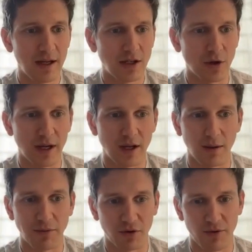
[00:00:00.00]
doing
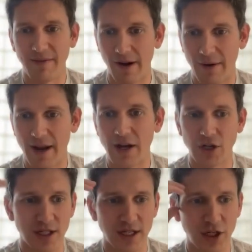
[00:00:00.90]
up to 3
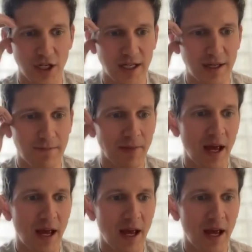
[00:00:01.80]
variations initially,